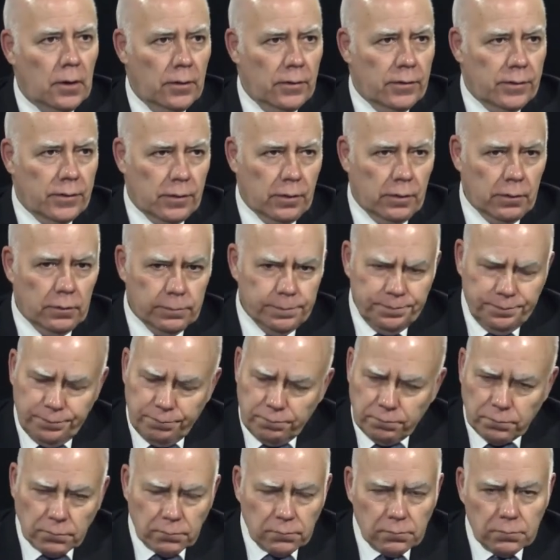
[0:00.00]
so
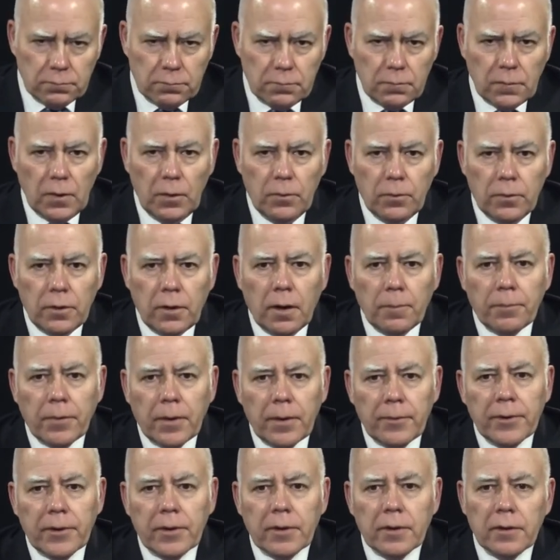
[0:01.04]
we're not
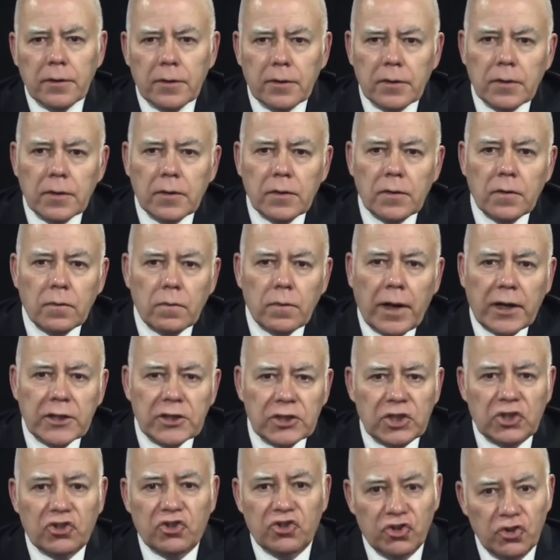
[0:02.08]
probably going to
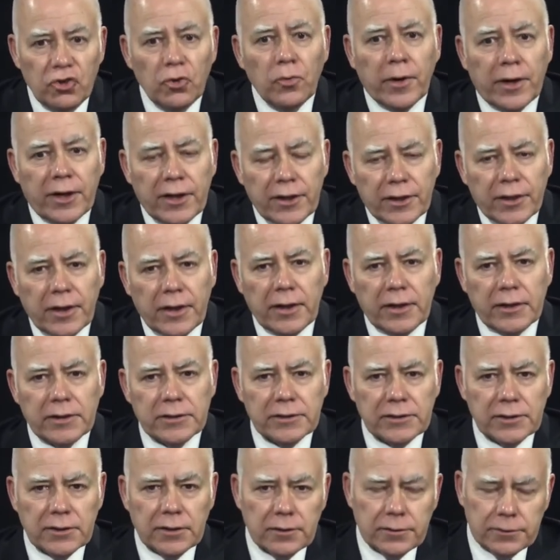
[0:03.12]
actually do anything
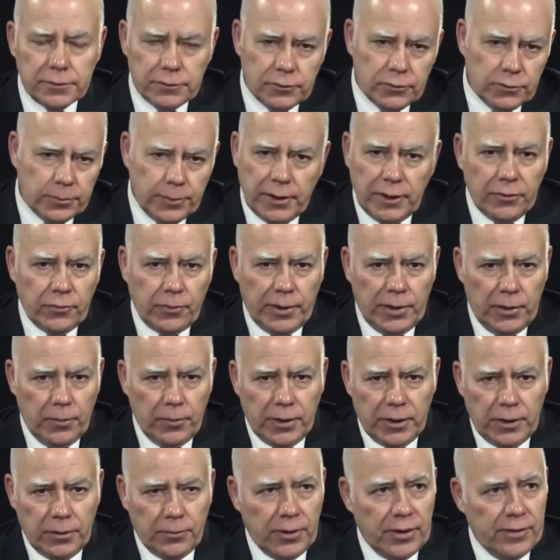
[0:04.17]
until
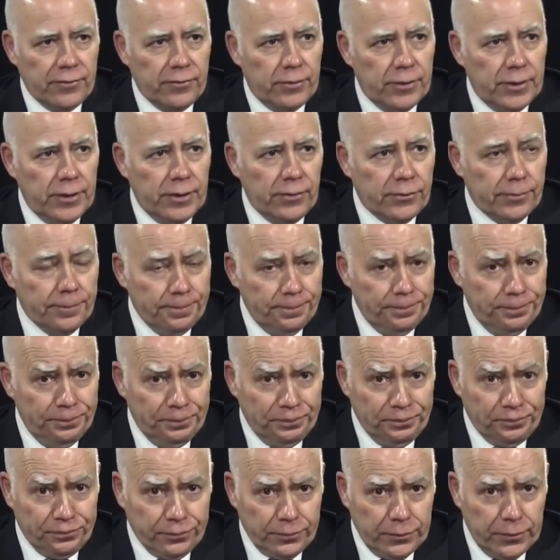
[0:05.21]
2021 or whatever it is.
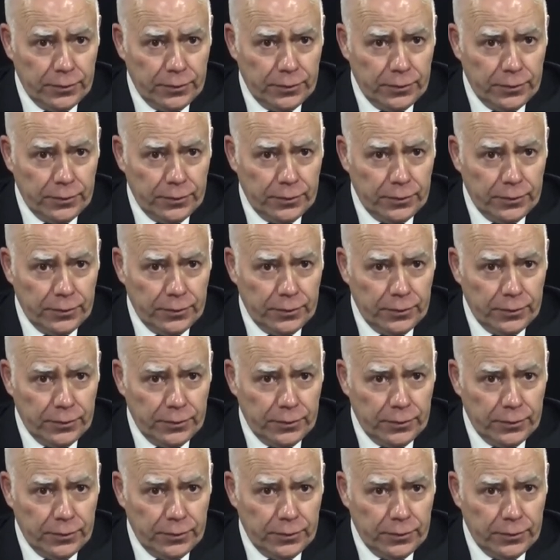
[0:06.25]
Okay.